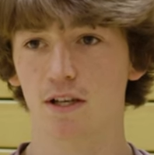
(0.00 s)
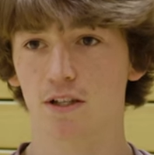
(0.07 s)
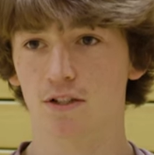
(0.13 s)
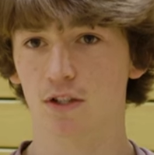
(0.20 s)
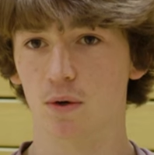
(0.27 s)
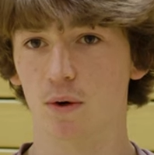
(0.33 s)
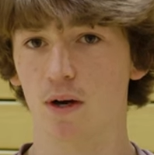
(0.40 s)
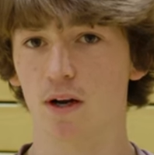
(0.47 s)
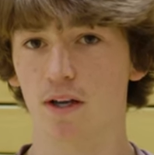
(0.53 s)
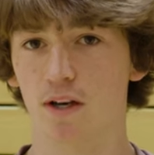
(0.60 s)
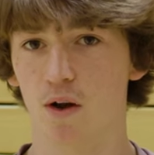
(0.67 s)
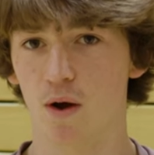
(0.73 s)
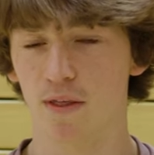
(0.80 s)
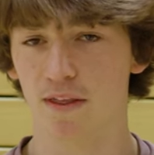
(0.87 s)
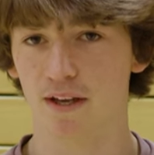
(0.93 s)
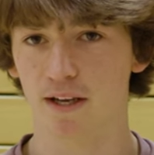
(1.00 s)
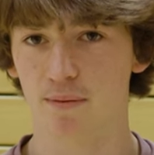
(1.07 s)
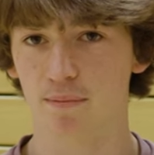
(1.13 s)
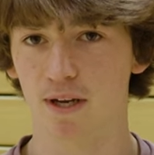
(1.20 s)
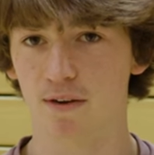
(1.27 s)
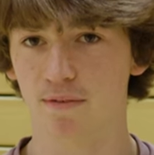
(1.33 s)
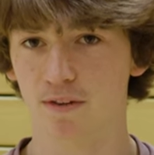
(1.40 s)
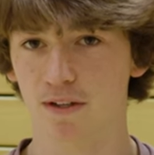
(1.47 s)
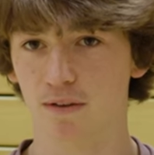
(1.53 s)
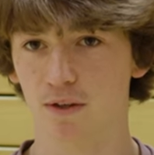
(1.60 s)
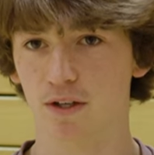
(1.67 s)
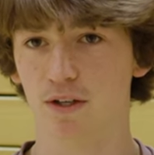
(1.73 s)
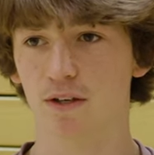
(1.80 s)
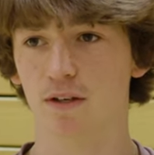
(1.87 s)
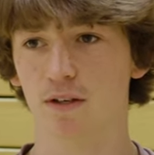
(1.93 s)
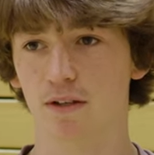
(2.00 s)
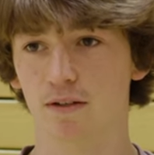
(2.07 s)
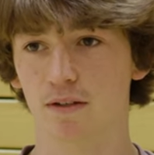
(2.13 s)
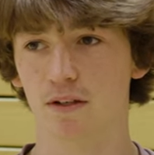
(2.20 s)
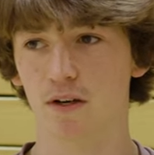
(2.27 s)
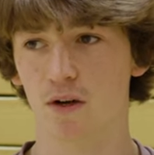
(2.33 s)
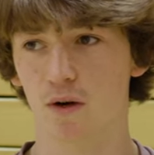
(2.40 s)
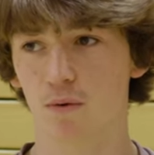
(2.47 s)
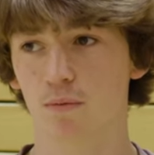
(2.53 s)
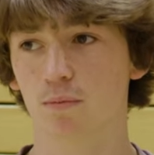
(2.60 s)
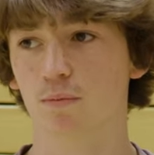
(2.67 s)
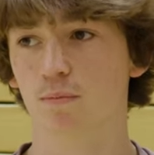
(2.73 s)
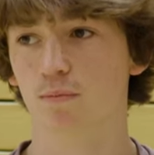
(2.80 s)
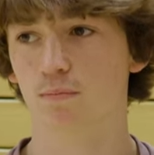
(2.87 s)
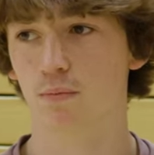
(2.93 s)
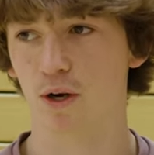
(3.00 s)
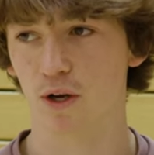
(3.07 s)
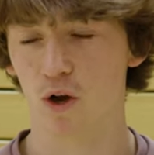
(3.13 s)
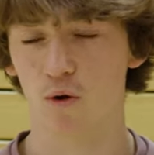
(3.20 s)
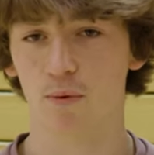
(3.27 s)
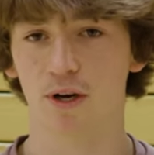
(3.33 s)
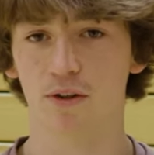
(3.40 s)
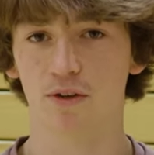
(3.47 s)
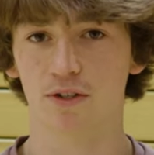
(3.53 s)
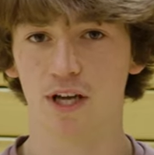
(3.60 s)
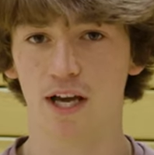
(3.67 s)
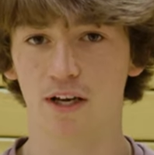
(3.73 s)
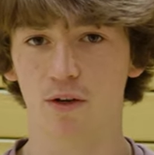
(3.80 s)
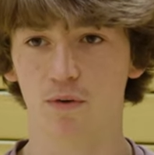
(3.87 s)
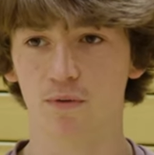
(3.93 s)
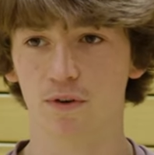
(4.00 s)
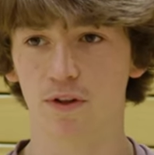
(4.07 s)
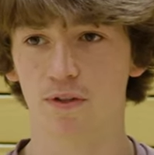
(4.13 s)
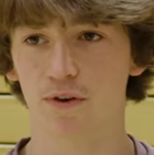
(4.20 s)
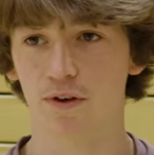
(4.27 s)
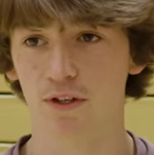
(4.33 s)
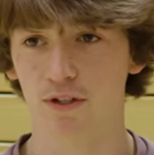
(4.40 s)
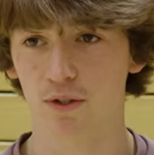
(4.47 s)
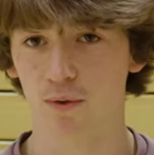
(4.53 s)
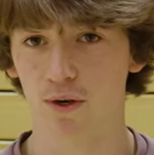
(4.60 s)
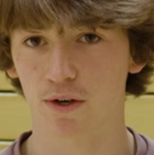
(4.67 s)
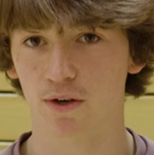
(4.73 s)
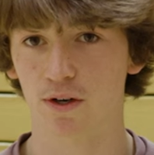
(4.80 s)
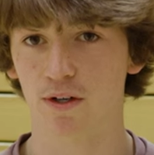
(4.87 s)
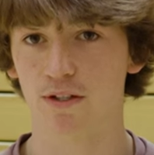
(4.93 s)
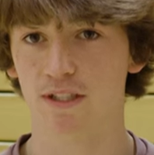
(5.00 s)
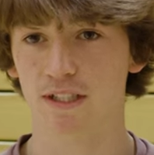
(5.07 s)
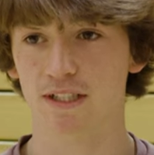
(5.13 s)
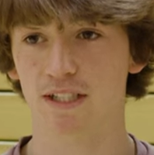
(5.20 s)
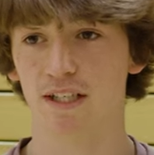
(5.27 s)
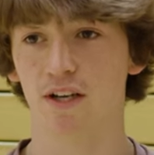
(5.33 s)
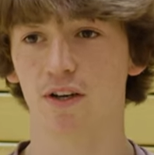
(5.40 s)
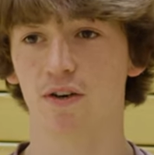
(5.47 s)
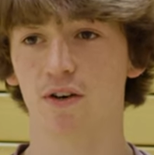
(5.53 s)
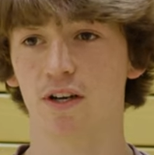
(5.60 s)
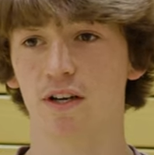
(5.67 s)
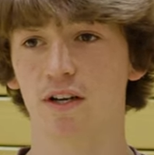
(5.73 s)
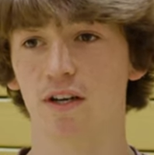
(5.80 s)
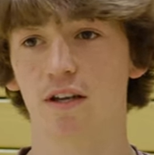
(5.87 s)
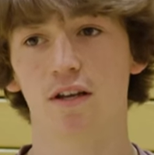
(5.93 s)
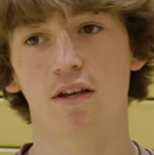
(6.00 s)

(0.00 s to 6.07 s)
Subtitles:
So, I think I'm definitely looking to, bring home another title for the 3200, 1600.